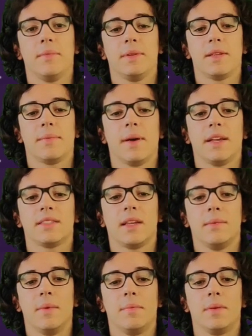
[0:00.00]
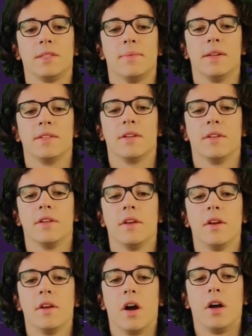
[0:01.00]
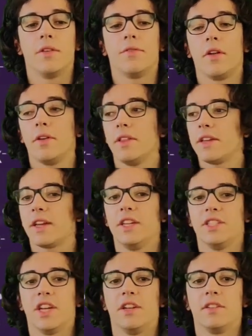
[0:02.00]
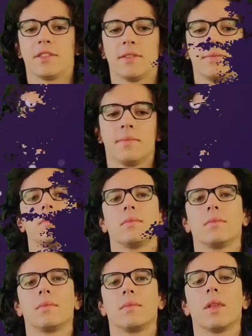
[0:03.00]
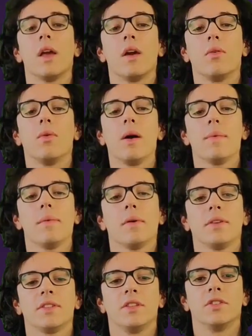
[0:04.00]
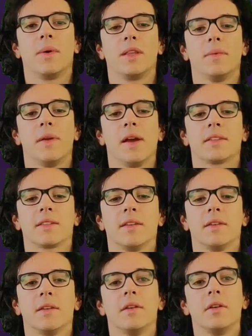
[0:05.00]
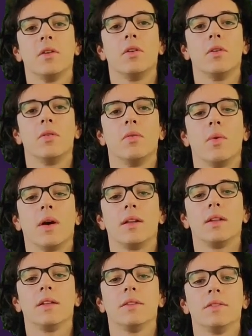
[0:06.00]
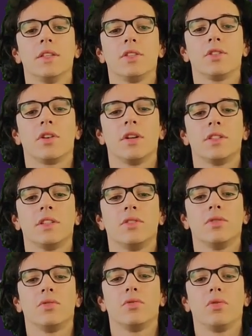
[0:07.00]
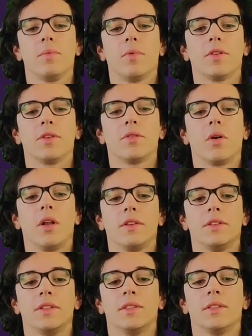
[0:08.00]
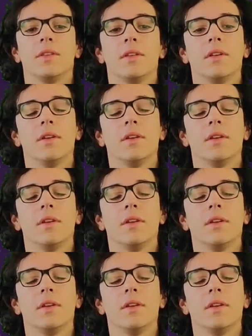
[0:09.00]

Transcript: the B sub S and B plus meson, on the following decay channels. Why b mesons might be asking? Well, this choice is due to two important qualities.